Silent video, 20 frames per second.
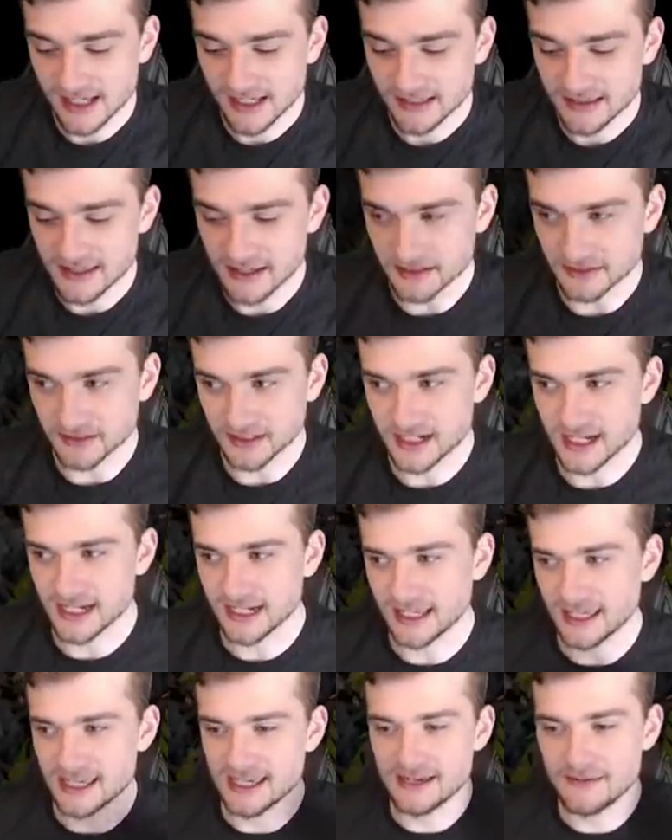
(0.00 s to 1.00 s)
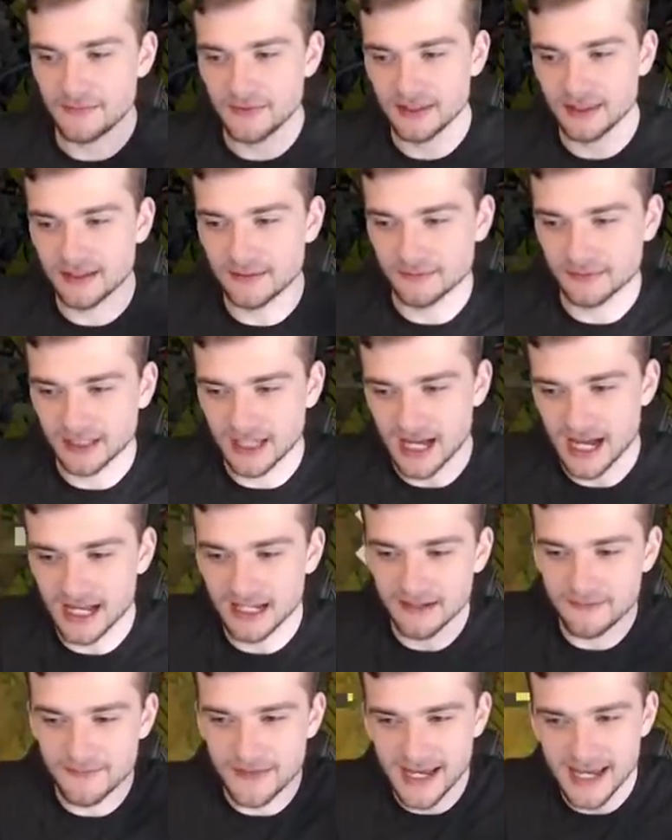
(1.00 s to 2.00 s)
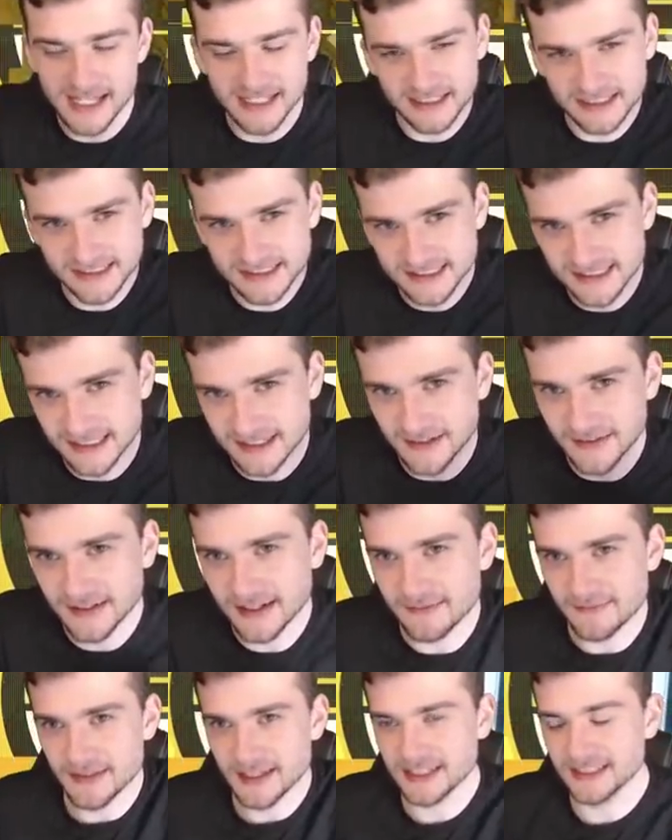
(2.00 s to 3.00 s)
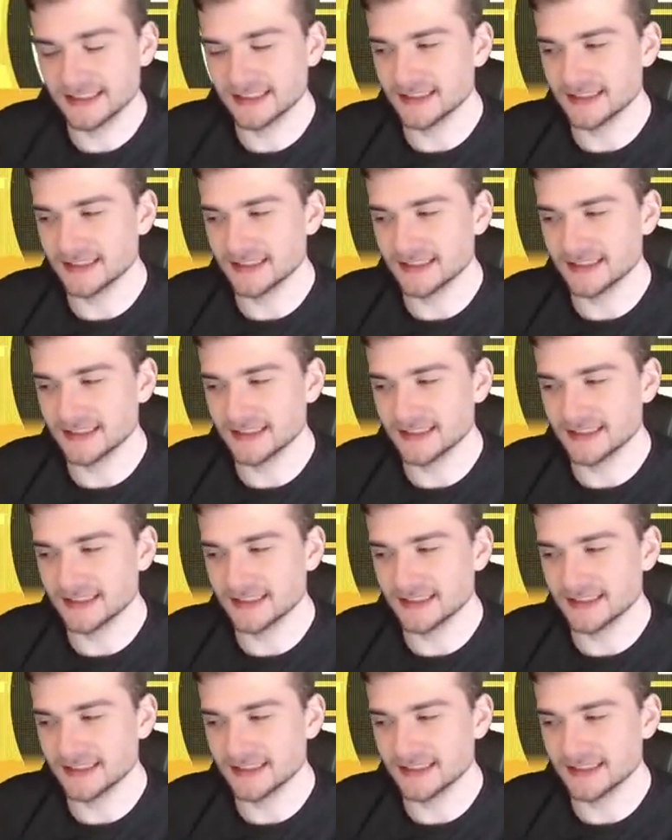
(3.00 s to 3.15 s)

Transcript: things are kind of keeping them kind of balanced, you know what I mean?